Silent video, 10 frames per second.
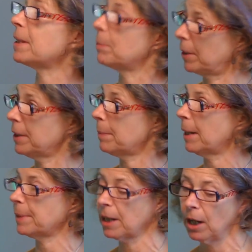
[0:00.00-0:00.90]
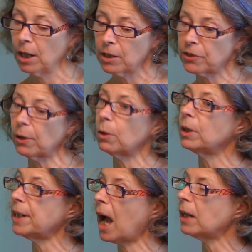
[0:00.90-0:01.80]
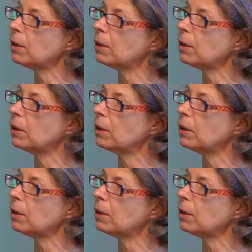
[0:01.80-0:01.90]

They're buried pipes. They're buried pipes. So not